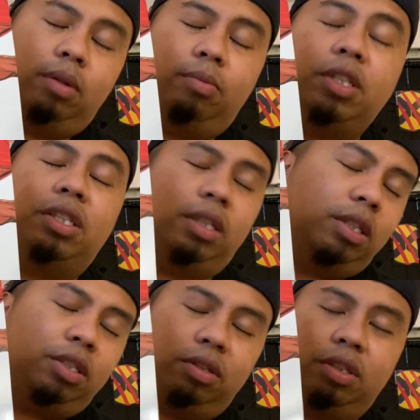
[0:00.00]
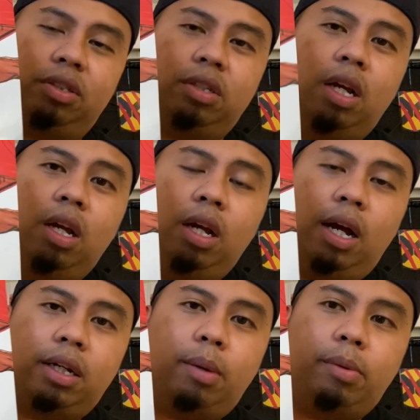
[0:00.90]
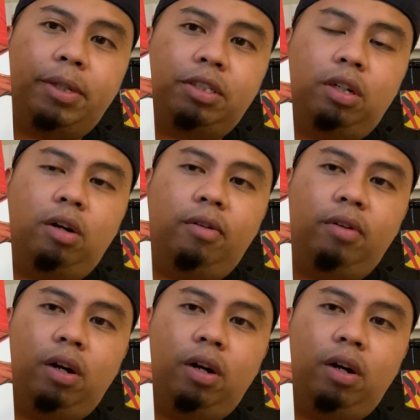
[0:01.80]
recently, just a couple months ago